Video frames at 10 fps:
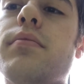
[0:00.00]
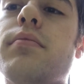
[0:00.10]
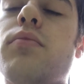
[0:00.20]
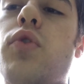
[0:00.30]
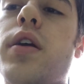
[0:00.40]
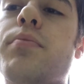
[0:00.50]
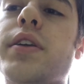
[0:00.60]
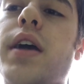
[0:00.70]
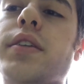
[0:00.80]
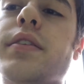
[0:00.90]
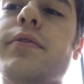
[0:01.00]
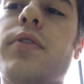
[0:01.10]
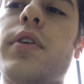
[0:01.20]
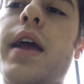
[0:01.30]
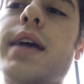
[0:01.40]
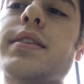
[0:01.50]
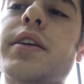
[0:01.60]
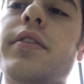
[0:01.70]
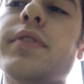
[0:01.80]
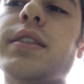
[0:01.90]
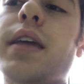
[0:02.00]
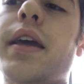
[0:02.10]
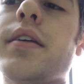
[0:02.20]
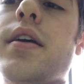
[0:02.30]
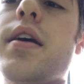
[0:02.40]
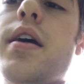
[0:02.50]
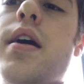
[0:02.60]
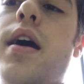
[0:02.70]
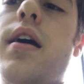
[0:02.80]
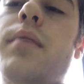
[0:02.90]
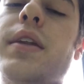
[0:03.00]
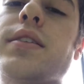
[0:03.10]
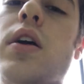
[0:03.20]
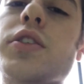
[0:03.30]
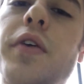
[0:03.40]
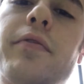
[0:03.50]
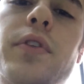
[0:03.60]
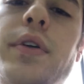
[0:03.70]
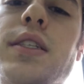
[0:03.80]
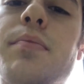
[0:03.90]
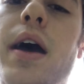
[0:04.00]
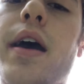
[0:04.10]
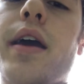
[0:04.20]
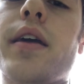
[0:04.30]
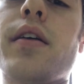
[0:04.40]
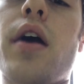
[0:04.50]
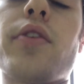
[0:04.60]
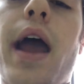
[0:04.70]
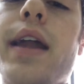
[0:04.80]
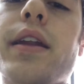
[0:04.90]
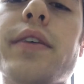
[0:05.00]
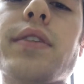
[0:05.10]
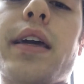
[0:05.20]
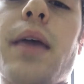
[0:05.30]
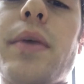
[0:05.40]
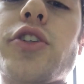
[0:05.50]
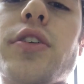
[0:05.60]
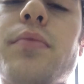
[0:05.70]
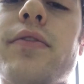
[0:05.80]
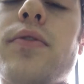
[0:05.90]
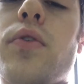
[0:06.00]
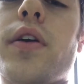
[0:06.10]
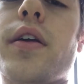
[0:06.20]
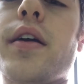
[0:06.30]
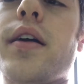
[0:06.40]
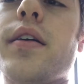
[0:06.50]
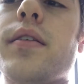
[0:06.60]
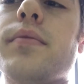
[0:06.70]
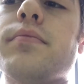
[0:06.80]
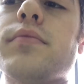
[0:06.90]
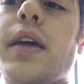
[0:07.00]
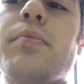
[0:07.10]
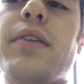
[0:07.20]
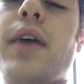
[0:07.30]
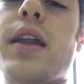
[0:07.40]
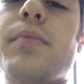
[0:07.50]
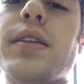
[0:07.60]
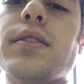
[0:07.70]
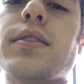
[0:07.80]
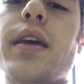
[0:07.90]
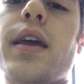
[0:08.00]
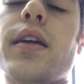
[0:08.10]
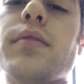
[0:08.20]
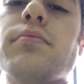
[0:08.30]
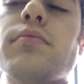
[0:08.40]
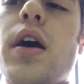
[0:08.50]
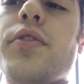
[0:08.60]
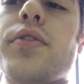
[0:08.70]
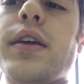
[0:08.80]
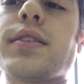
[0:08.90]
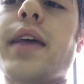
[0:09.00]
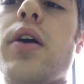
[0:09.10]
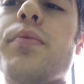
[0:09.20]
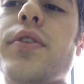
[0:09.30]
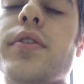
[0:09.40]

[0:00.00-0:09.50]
more productive for S. cerevisiae. And it's also influenced by other additives, like I mentioned before, like B vitamins and other things to help the